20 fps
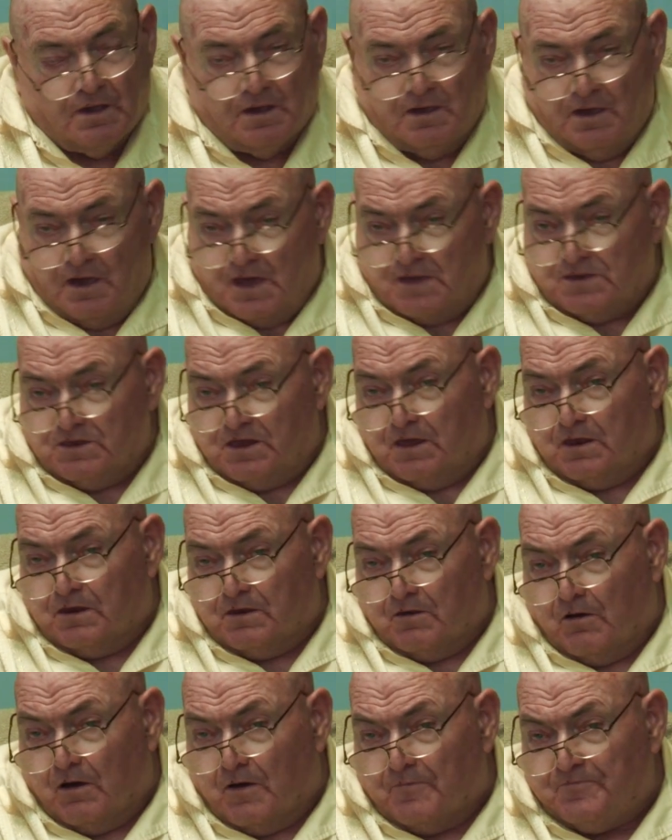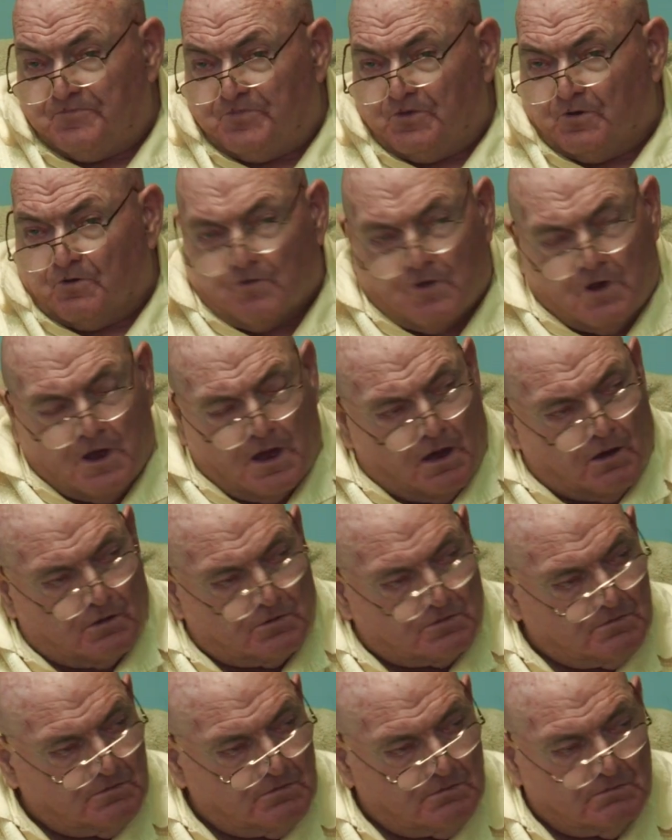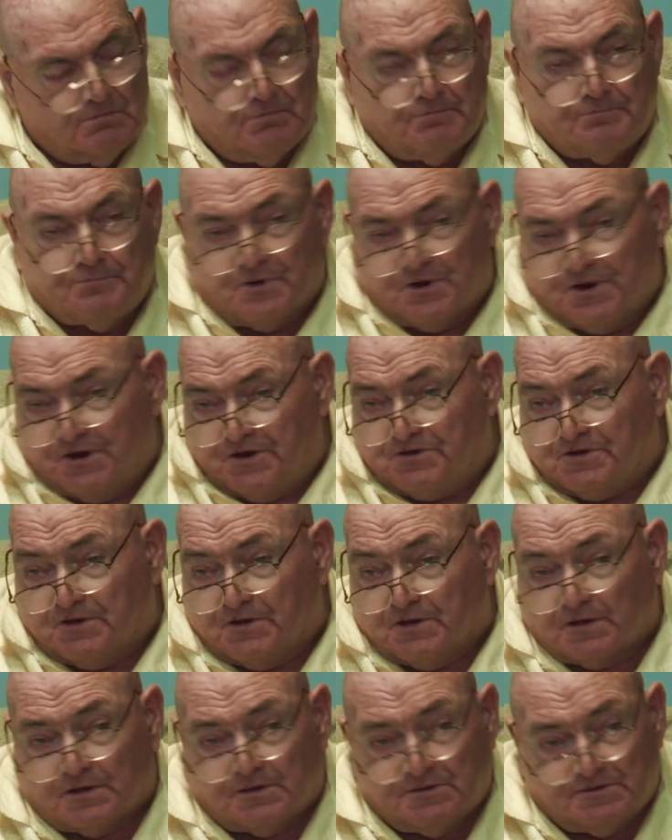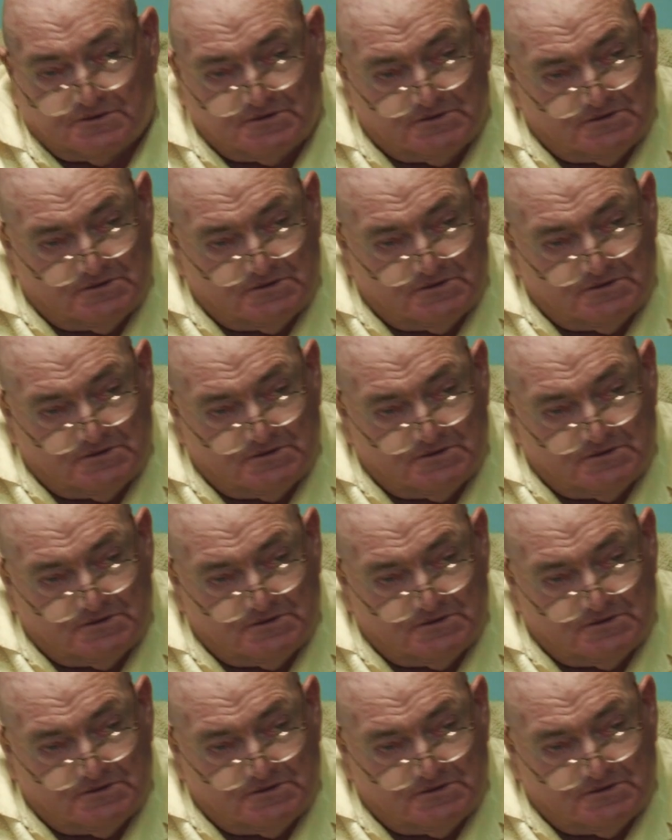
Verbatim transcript: Can't get off the ground, but he does.